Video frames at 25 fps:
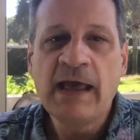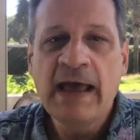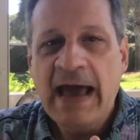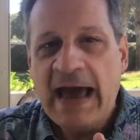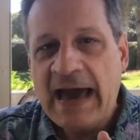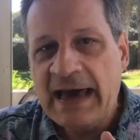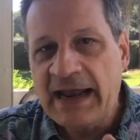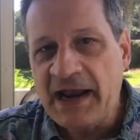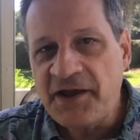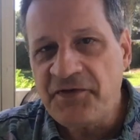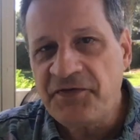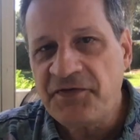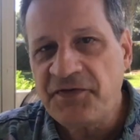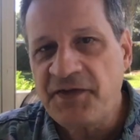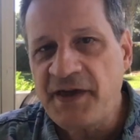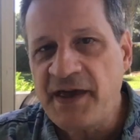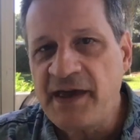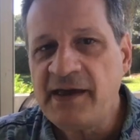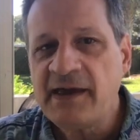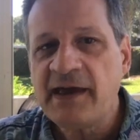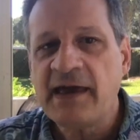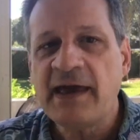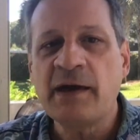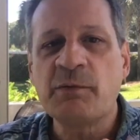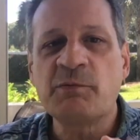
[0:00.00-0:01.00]
And I
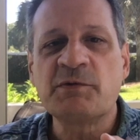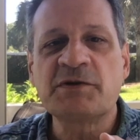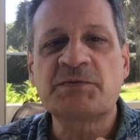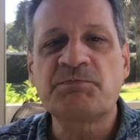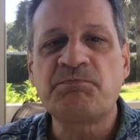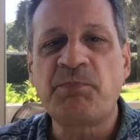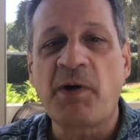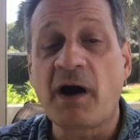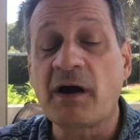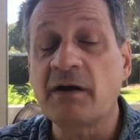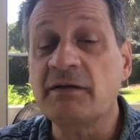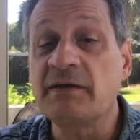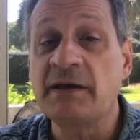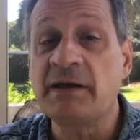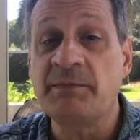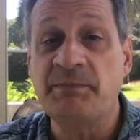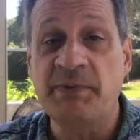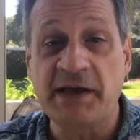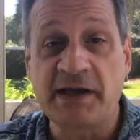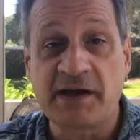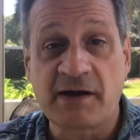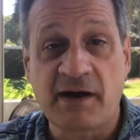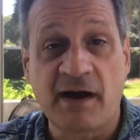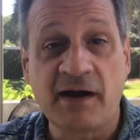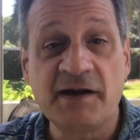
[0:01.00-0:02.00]
think it was partly
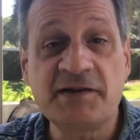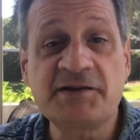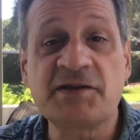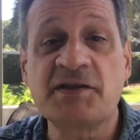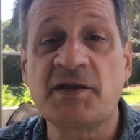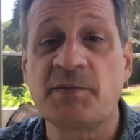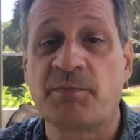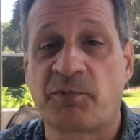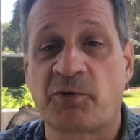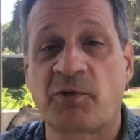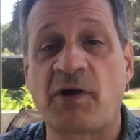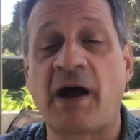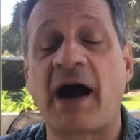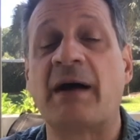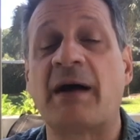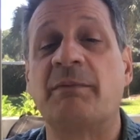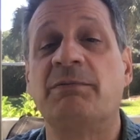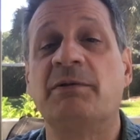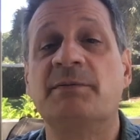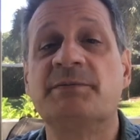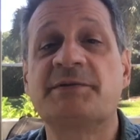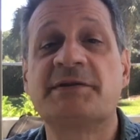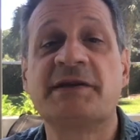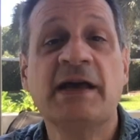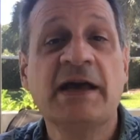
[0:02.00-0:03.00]
because of the
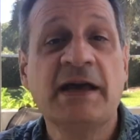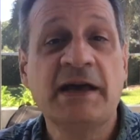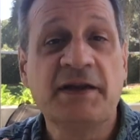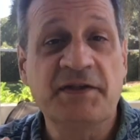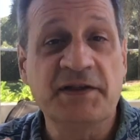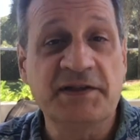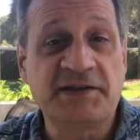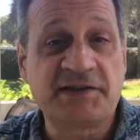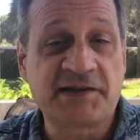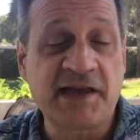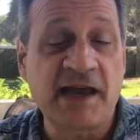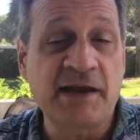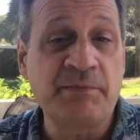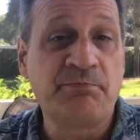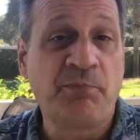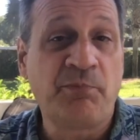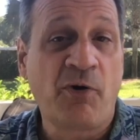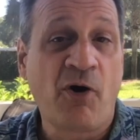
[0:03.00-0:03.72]
problems that St.